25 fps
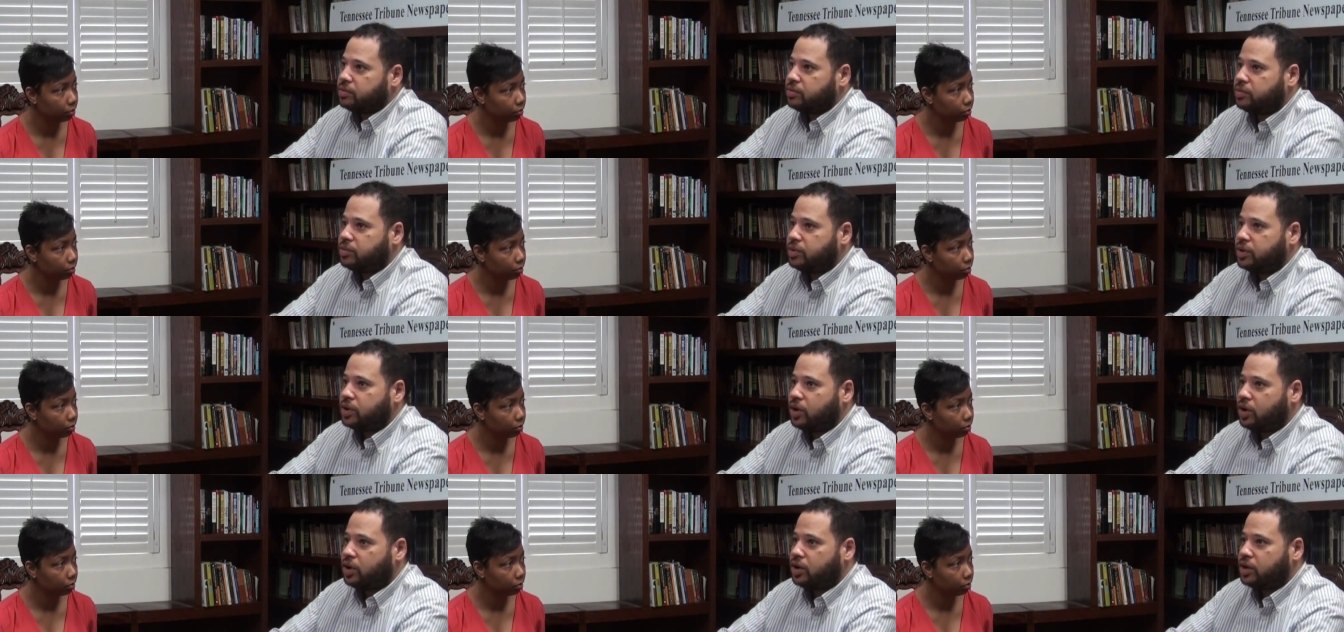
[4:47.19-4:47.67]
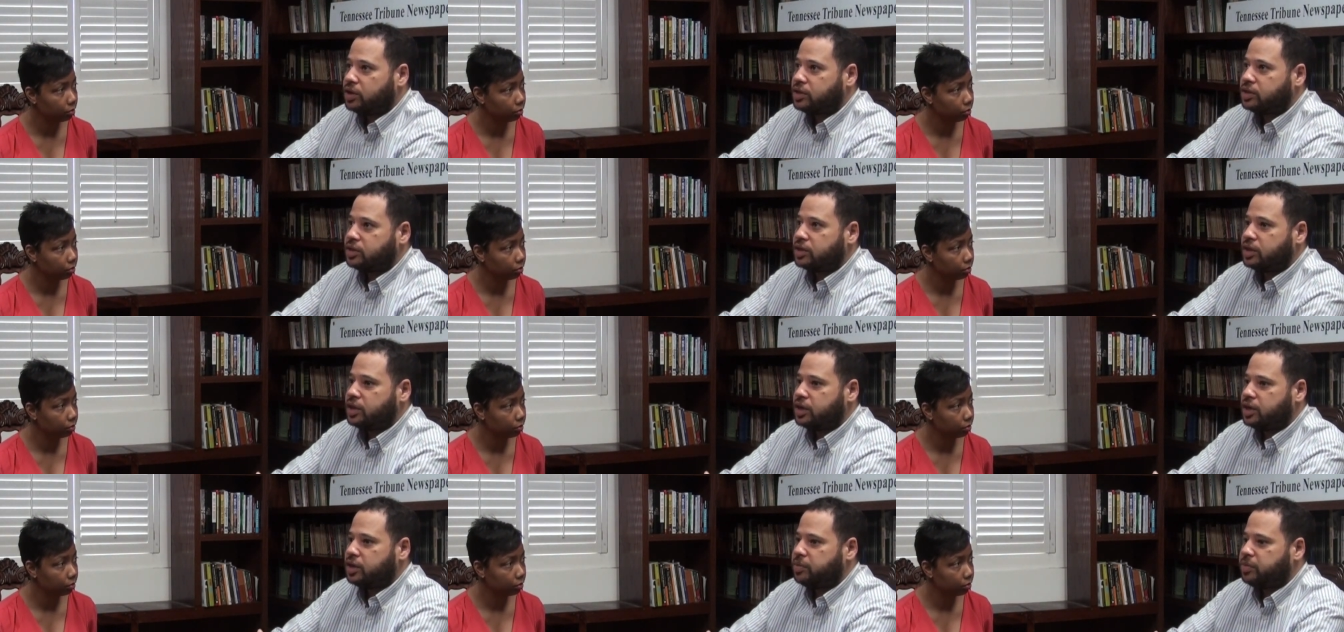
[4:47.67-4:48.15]
Speaker 1: we all
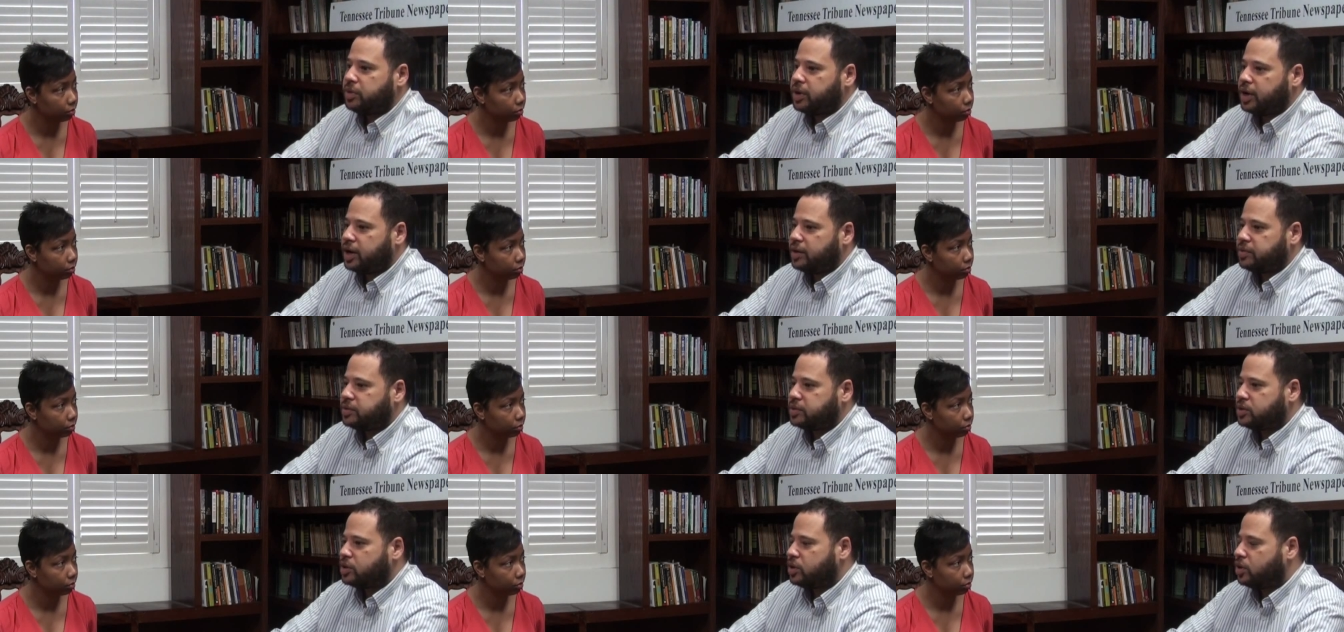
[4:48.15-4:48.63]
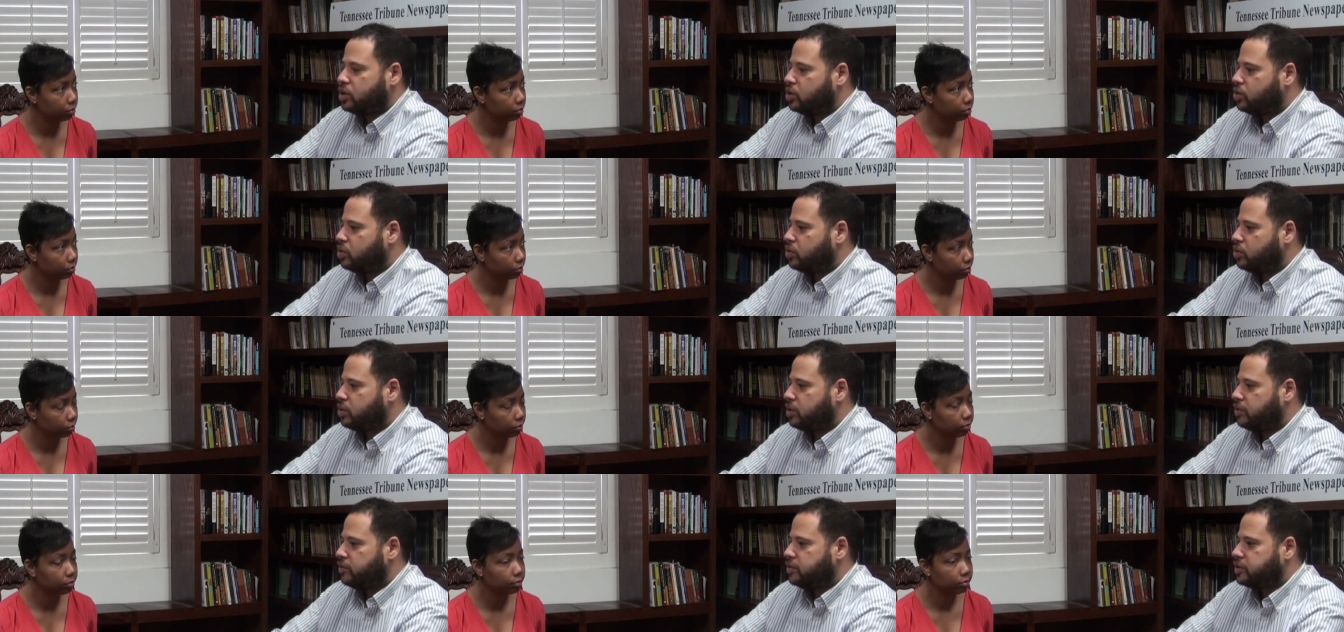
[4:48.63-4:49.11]
listen to hip hop,
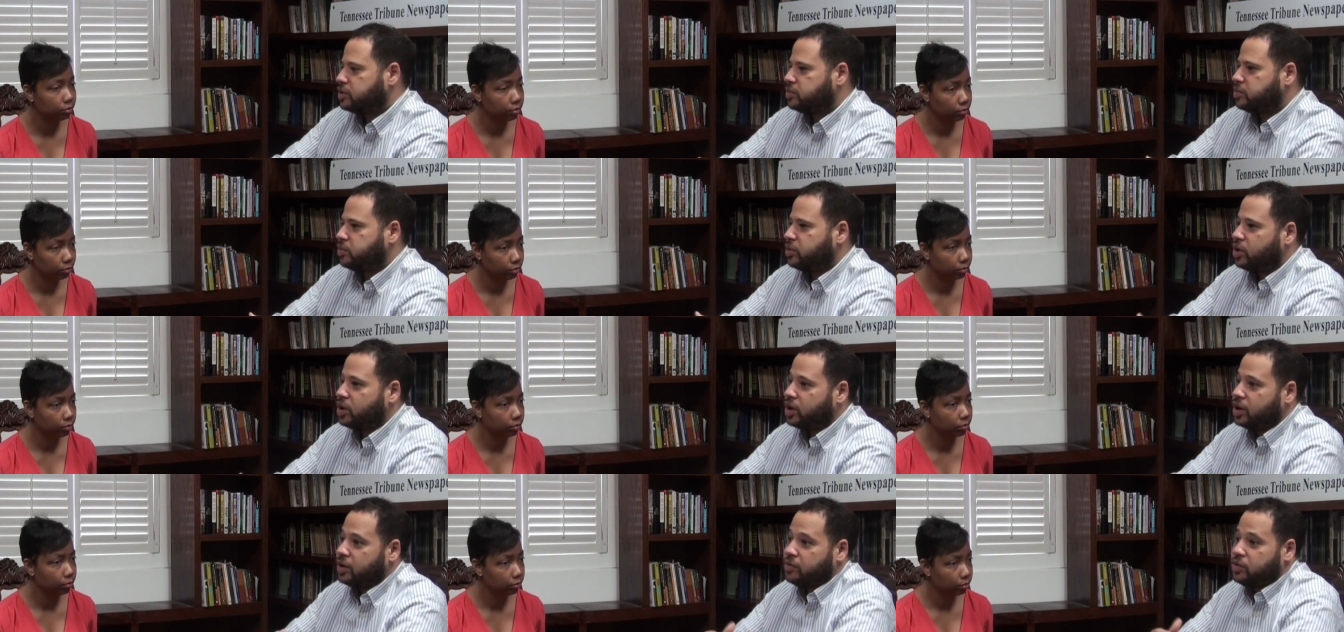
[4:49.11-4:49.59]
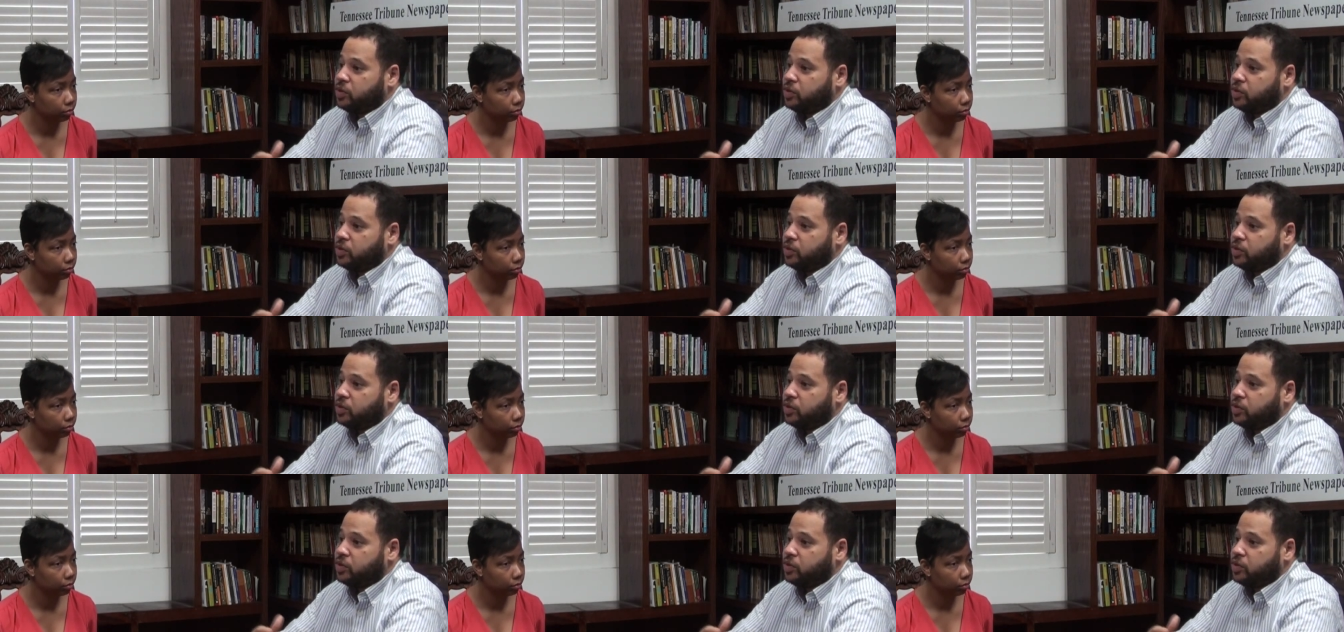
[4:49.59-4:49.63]
so if it's part,